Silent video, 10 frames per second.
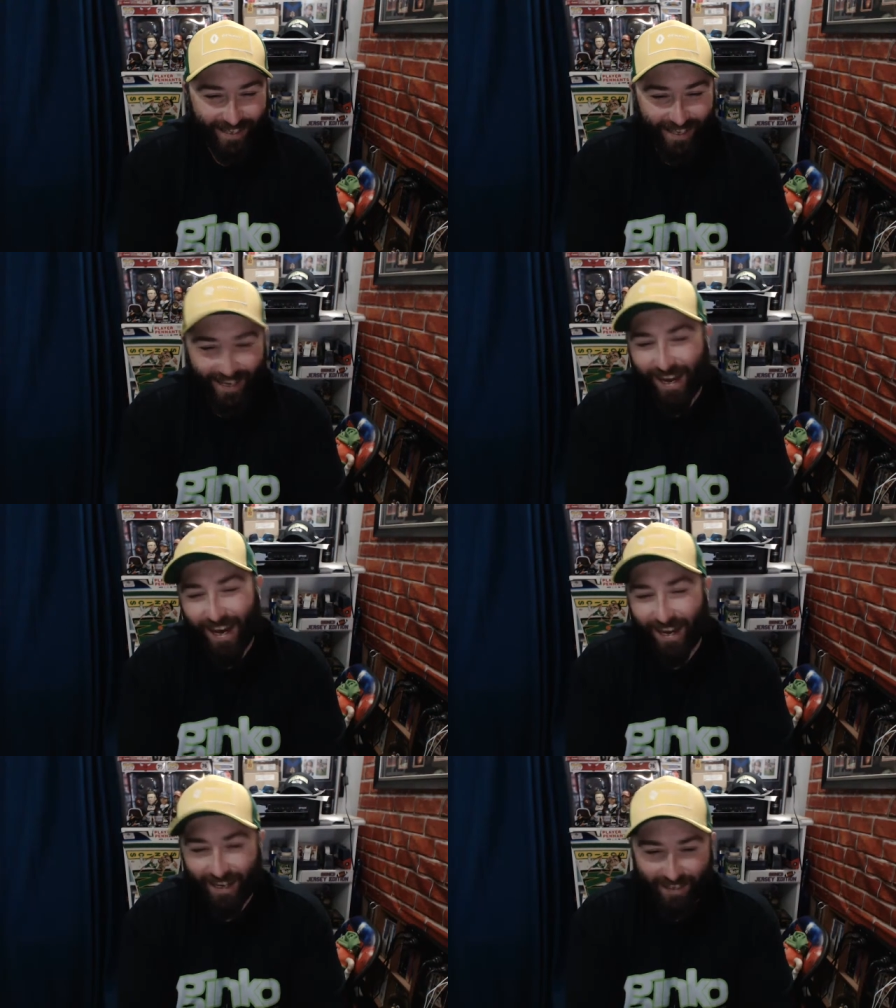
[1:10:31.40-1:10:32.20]

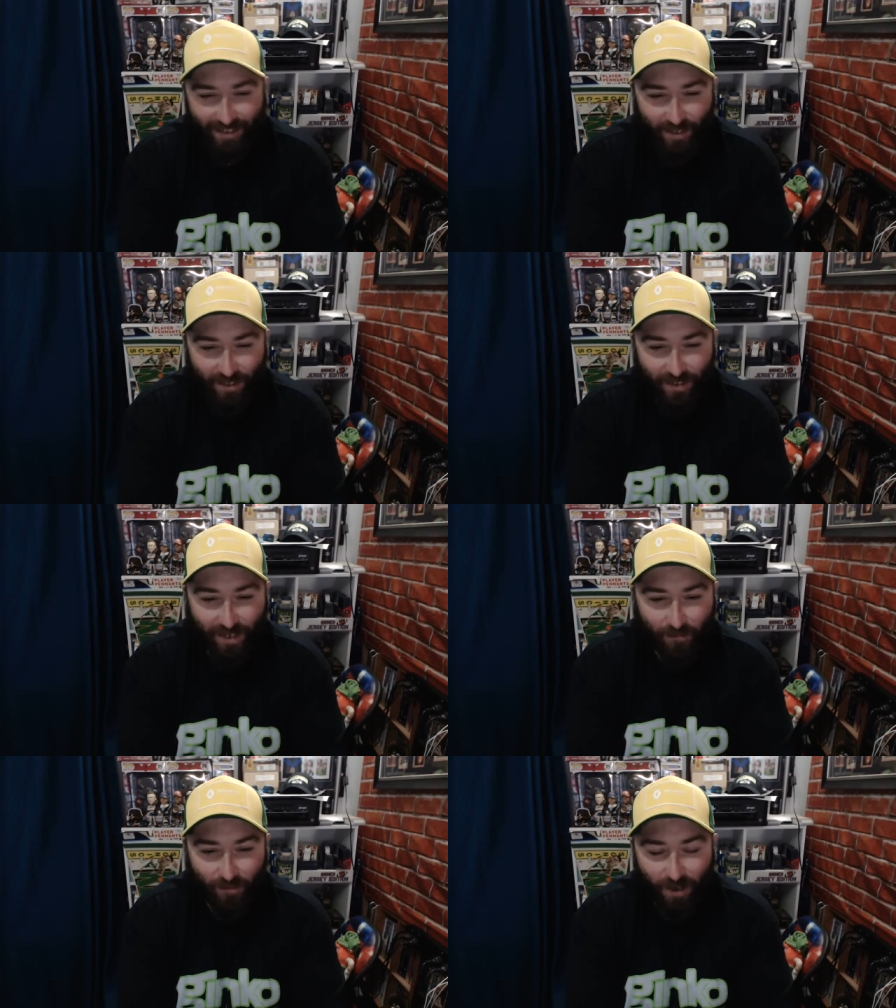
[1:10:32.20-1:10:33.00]
ah, he's just
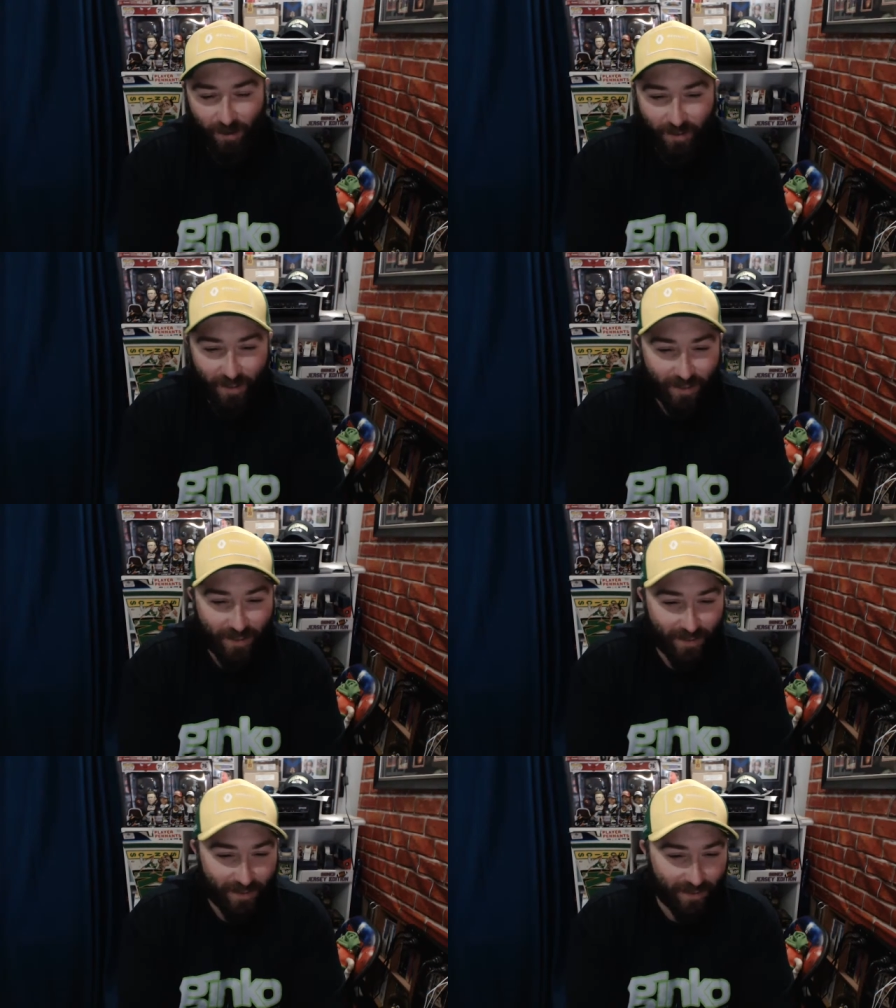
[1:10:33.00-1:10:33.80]
some bloke that,
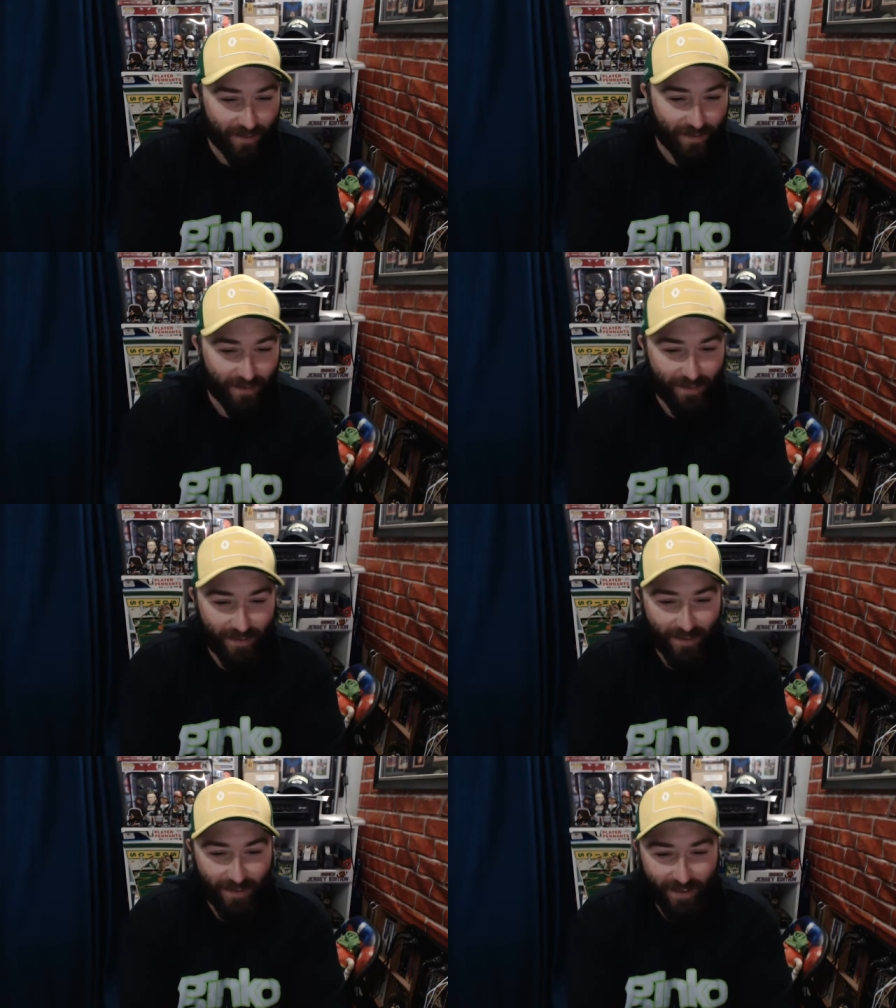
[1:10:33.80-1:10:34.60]

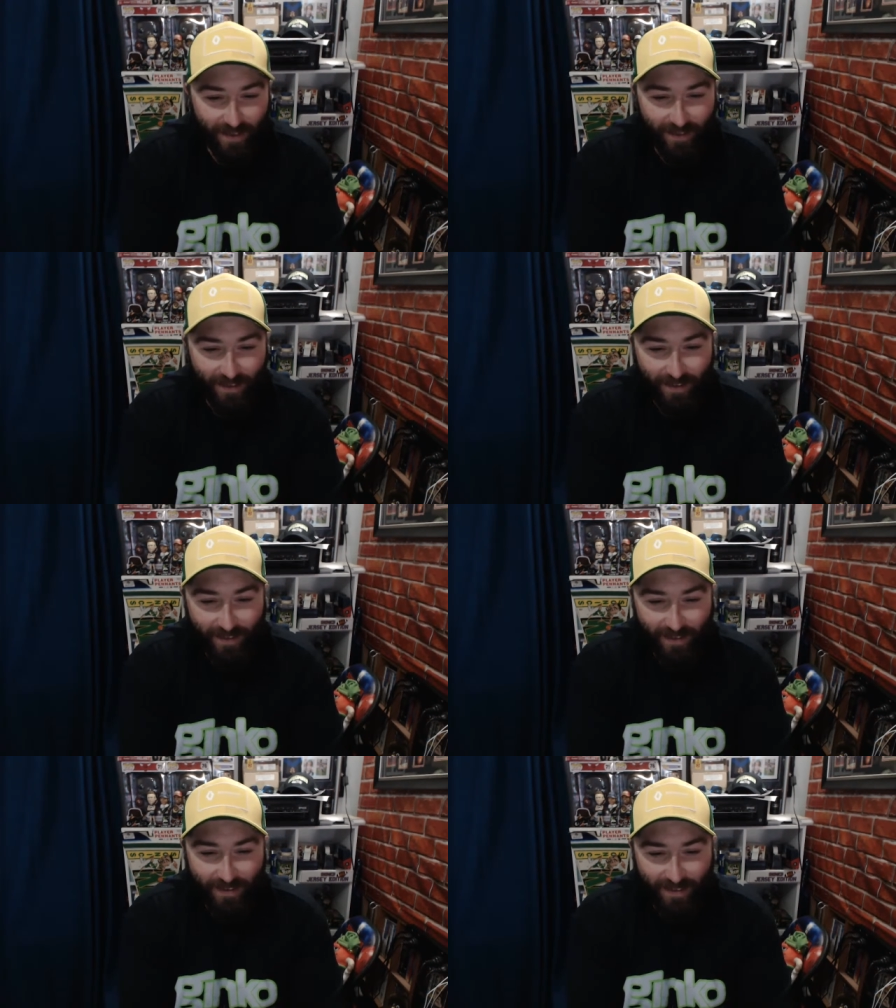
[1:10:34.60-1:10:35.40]
that,
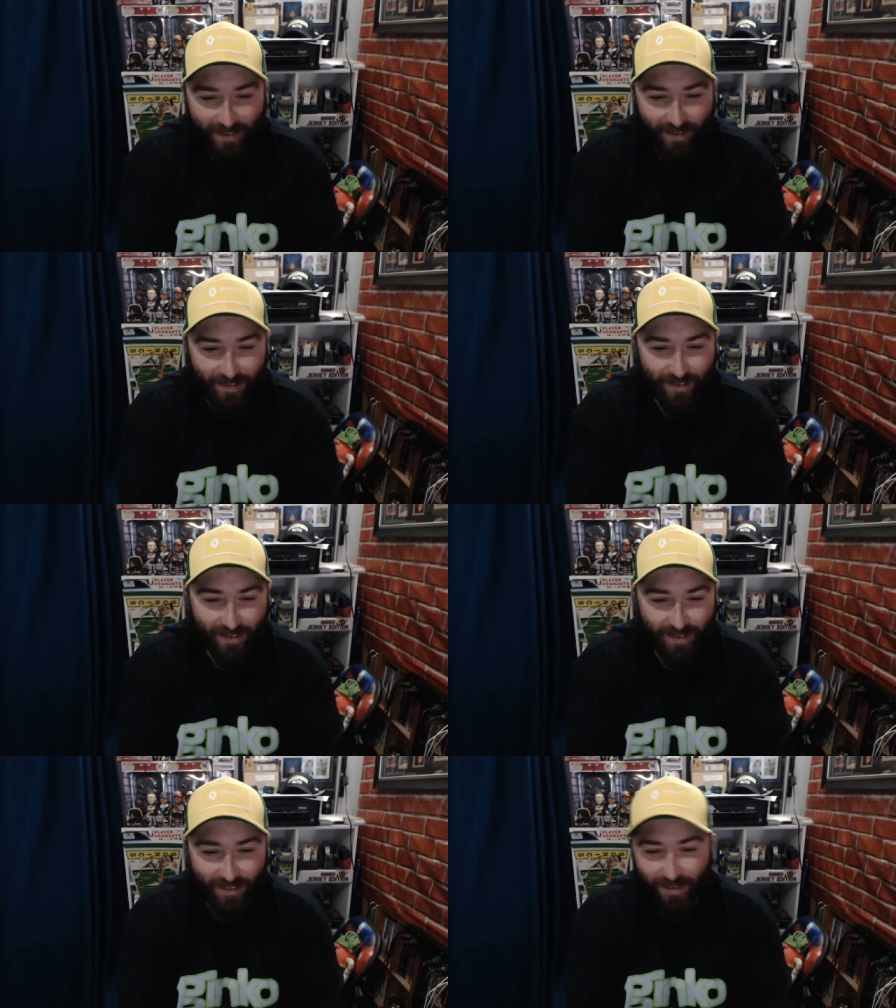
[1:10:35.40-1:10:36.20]
that
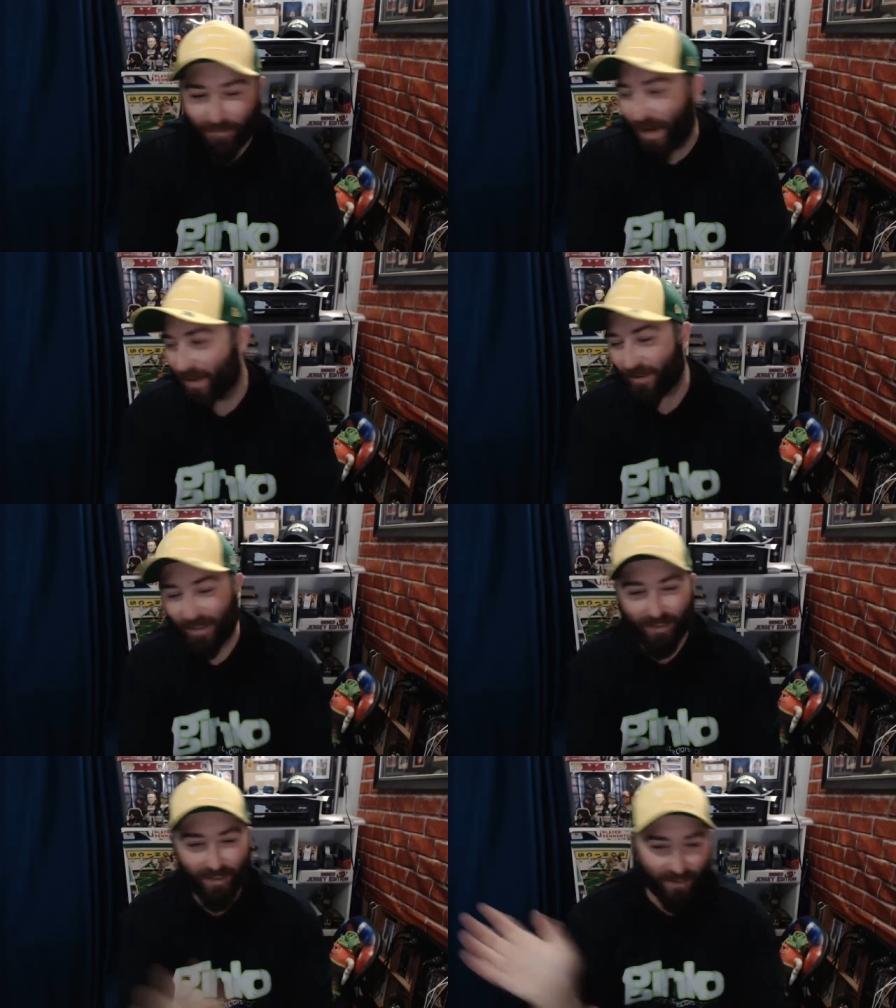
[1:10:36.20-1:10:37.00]
sits in the
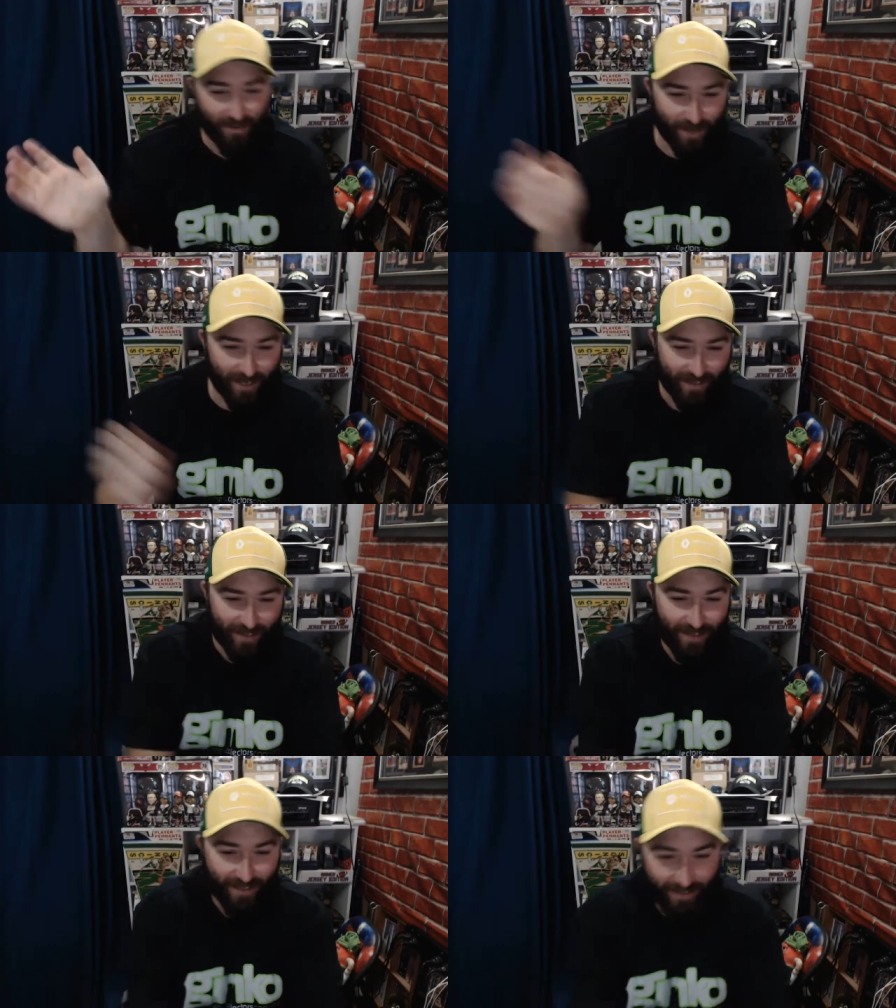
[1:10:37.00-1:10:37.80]
background. Don't worry about
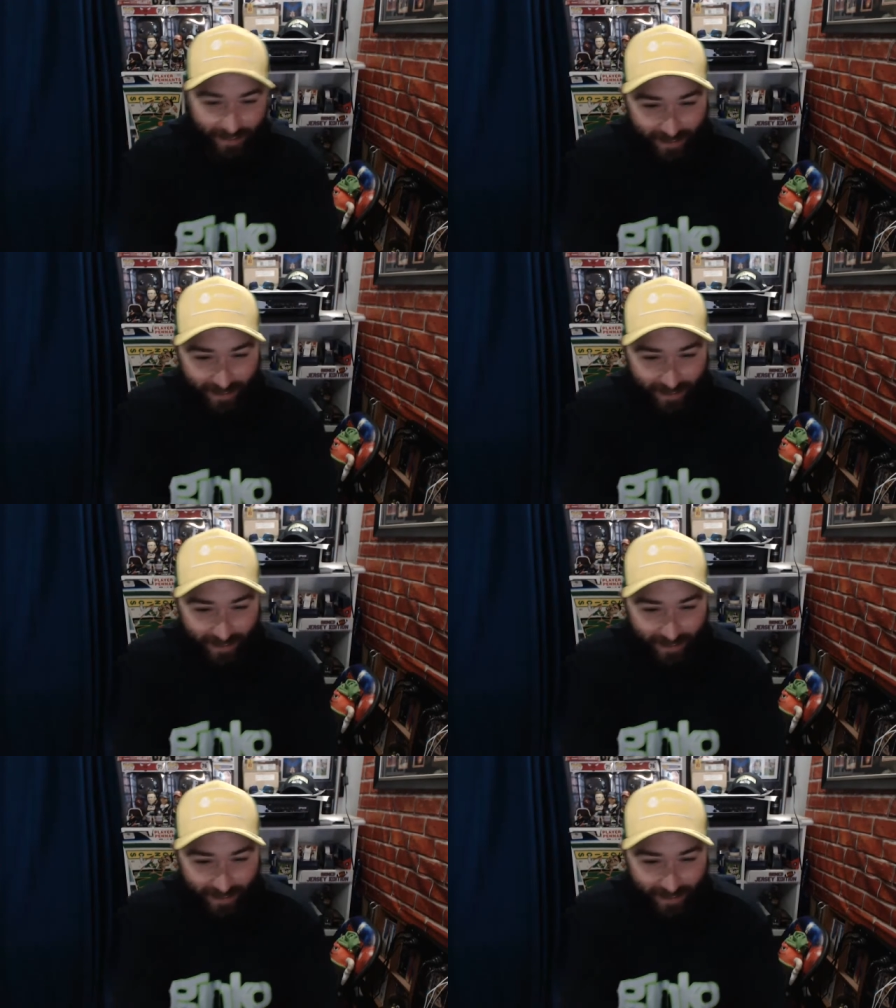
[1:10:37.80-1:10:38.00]
Dan.